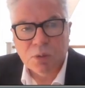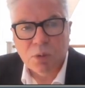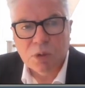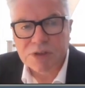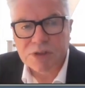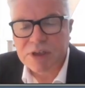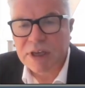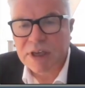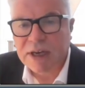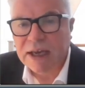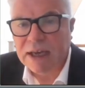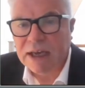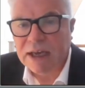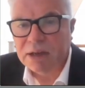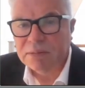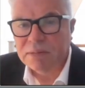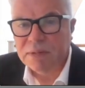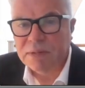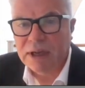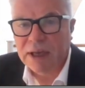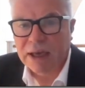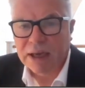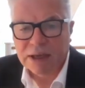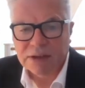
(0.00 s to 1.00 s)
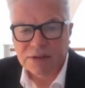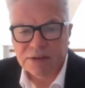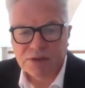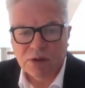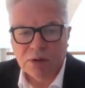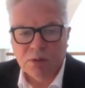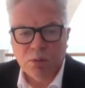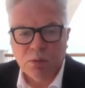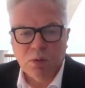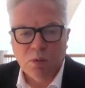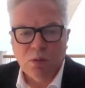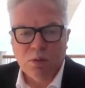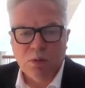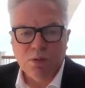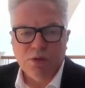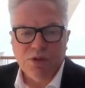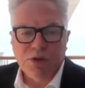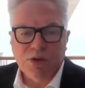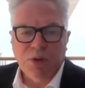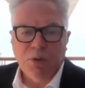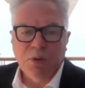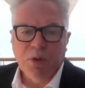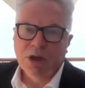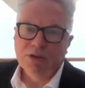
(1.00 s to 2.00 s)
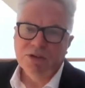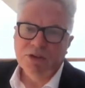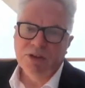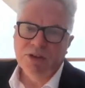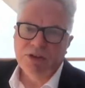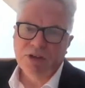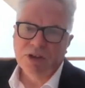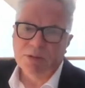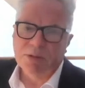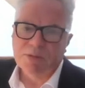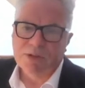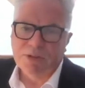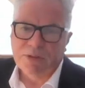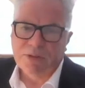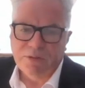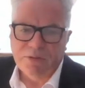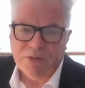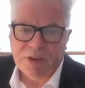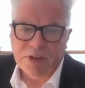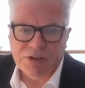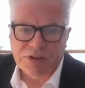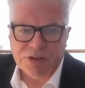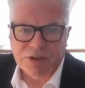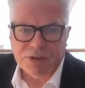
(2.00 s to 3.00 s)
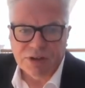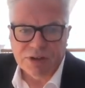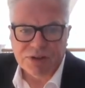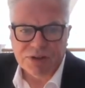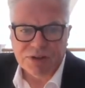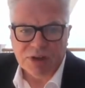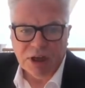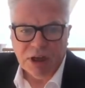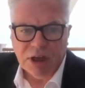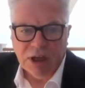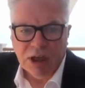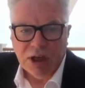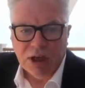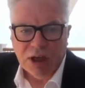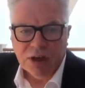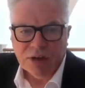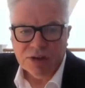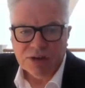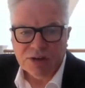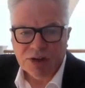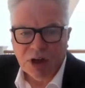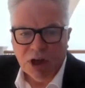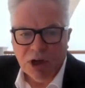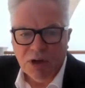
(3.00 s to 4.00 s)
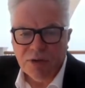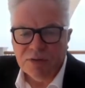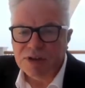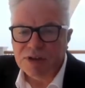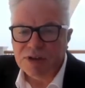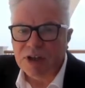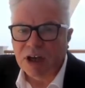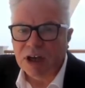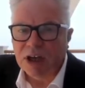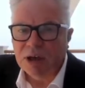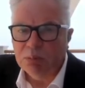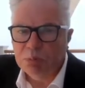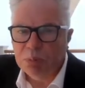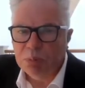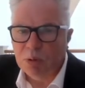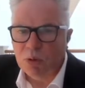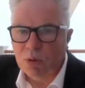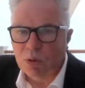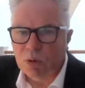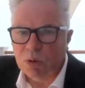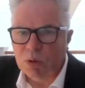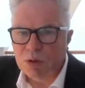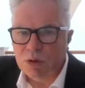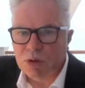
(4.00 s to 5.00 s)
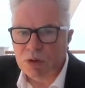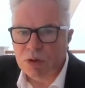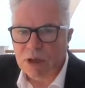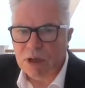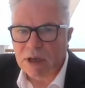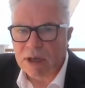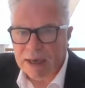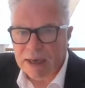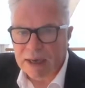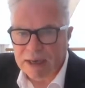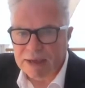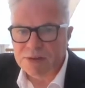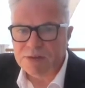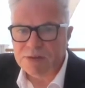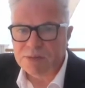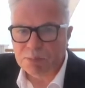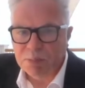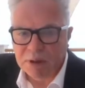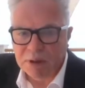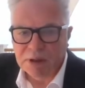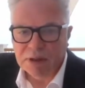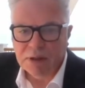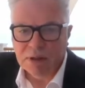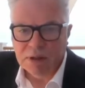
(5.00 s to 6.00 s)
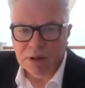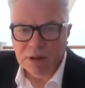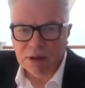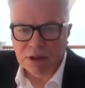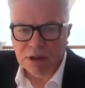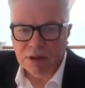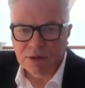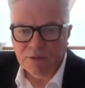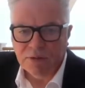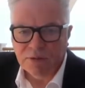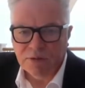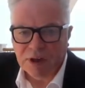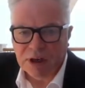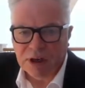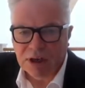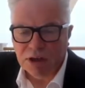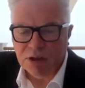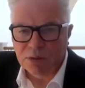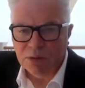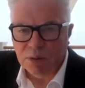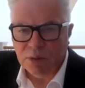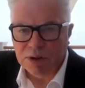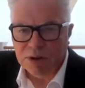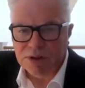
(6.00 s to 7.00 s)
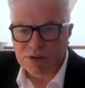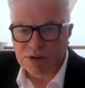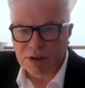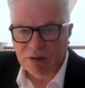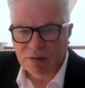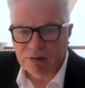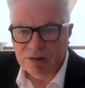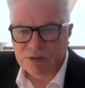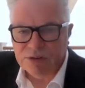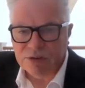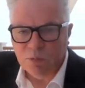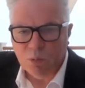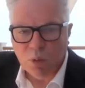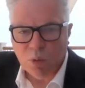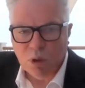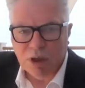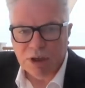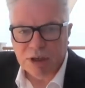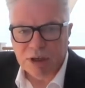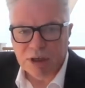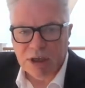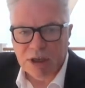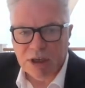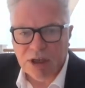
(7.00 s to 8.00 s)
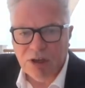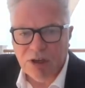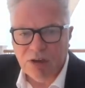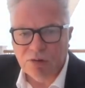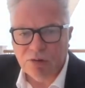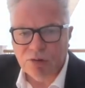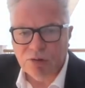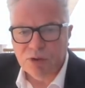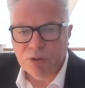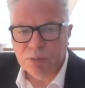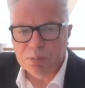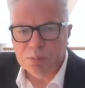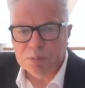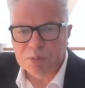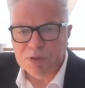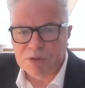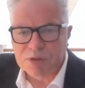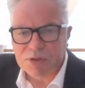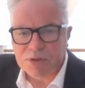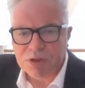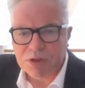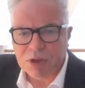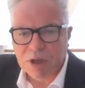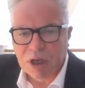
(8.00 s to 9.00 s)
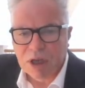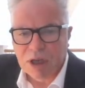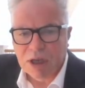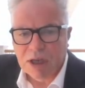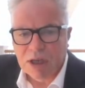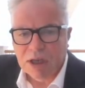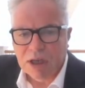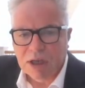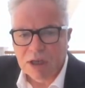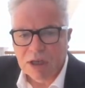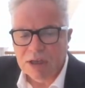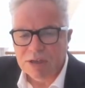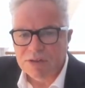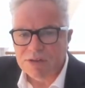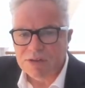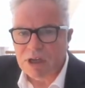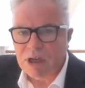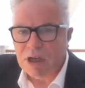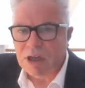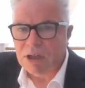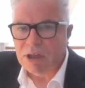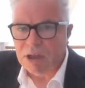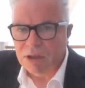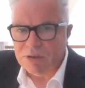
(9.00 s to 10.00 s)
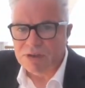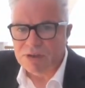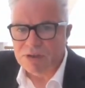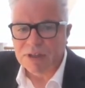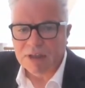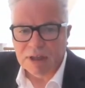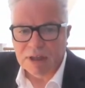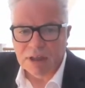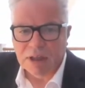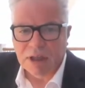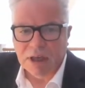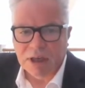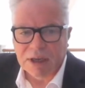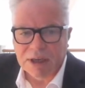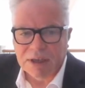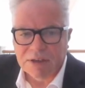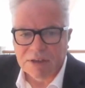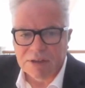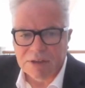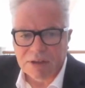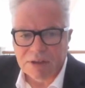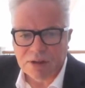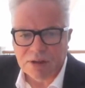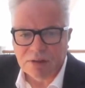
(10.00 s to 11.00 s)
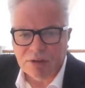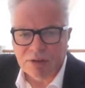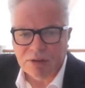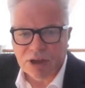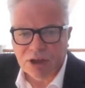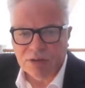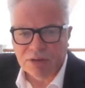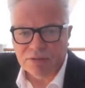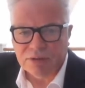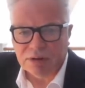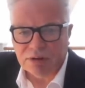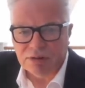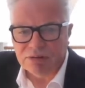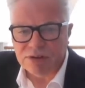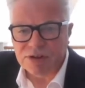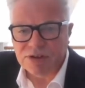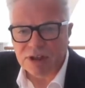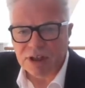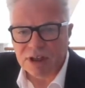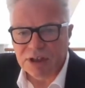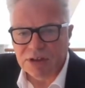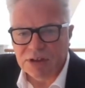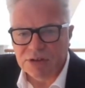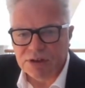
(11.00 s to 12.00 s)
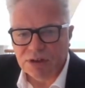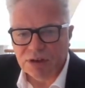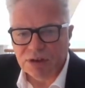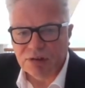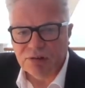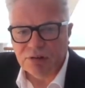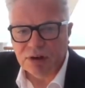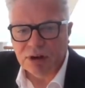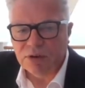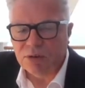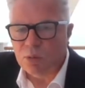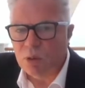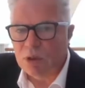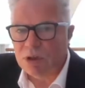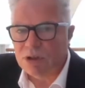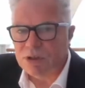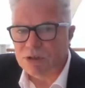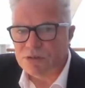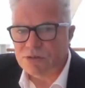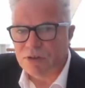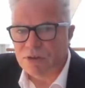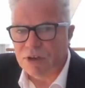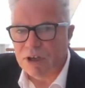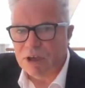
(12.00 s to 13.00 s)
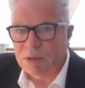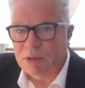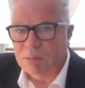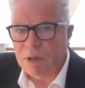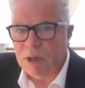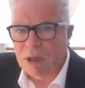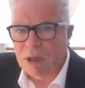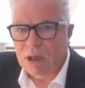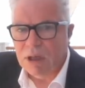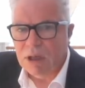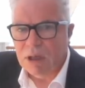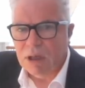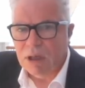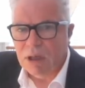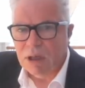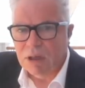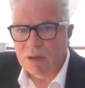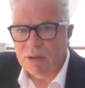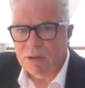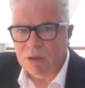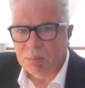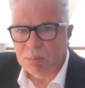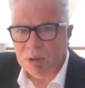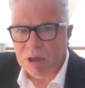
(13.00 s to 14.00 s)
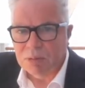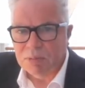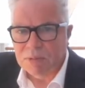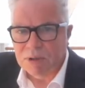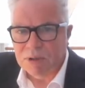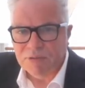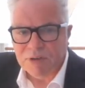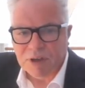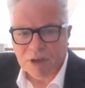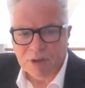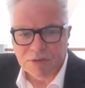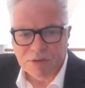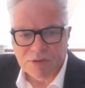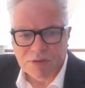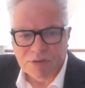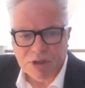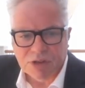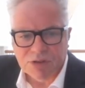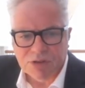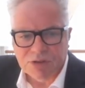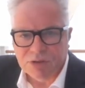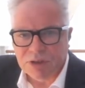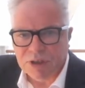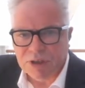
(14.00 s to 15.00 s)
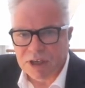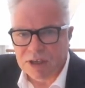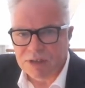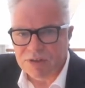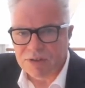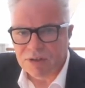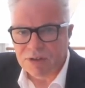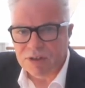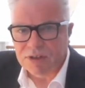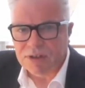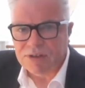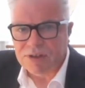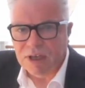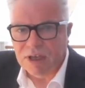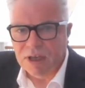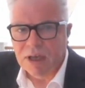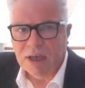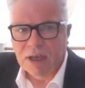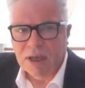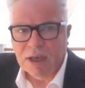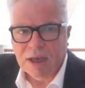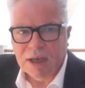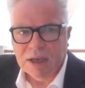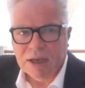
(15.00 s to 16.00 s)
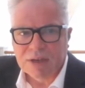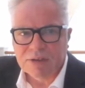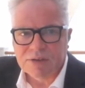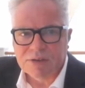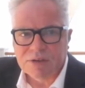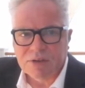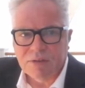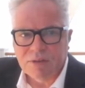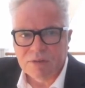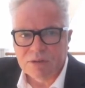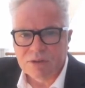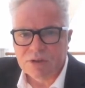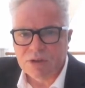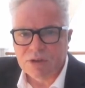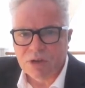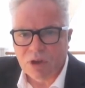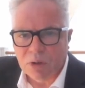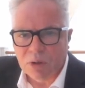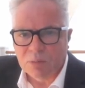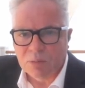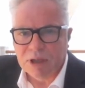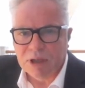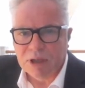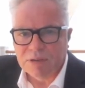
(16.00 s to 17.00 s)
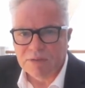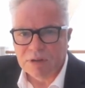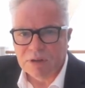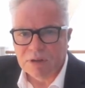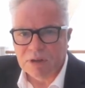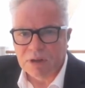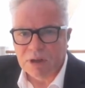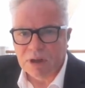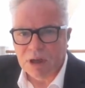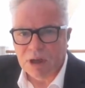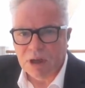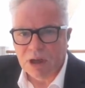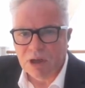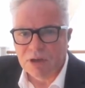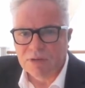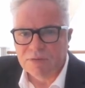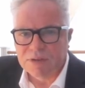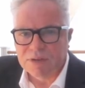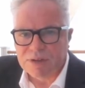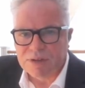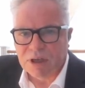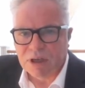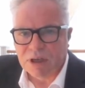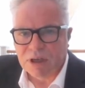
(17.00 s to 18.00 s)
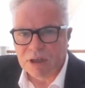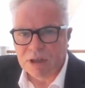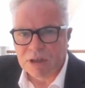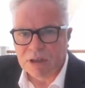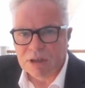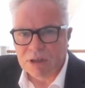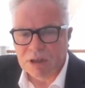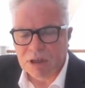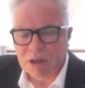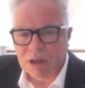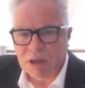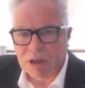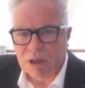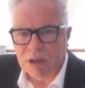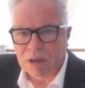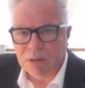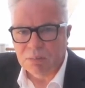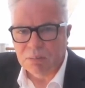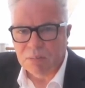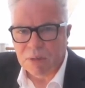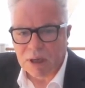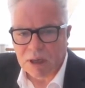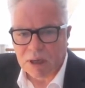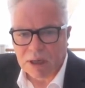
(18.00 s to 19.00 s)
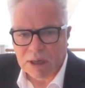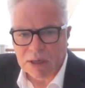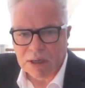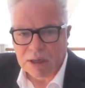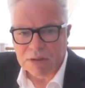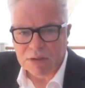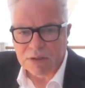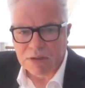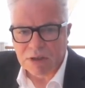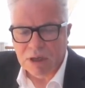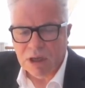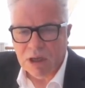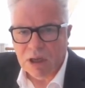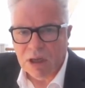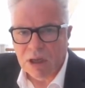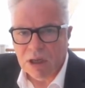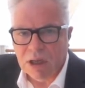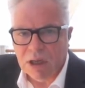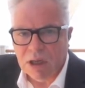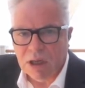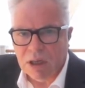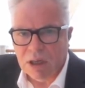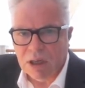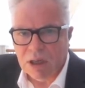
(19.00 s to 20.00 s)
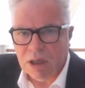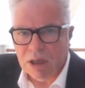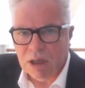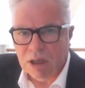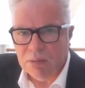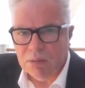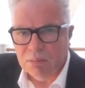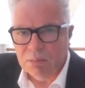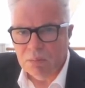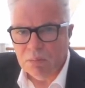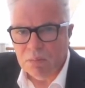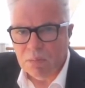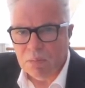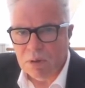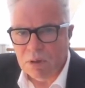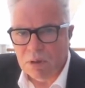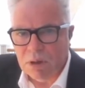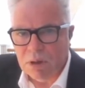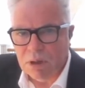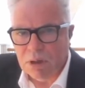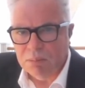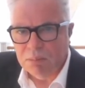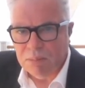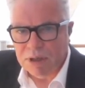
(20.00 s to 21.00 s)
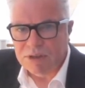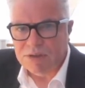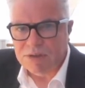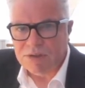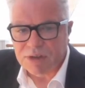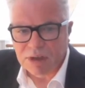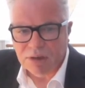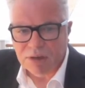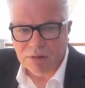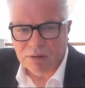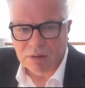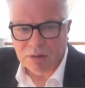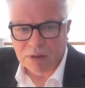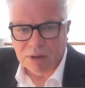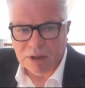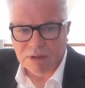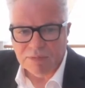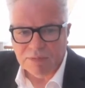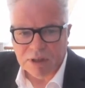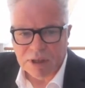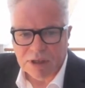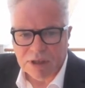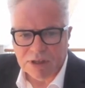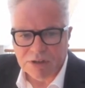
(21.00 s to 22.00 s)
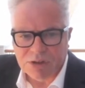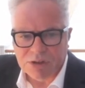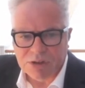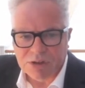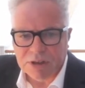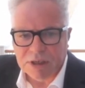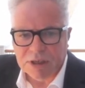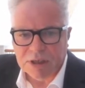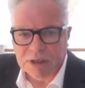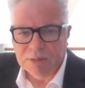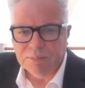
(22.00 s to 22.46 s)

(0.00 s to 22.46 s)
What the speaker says: going to happen next? So in terms of the vision, there's an oversight board has been configured with a series of working groups. It's closely aligned to the Recovery, Resilience and Growth workstream at the Department of Health and Social Care. So this has top-level oversight at ministerial level, actually.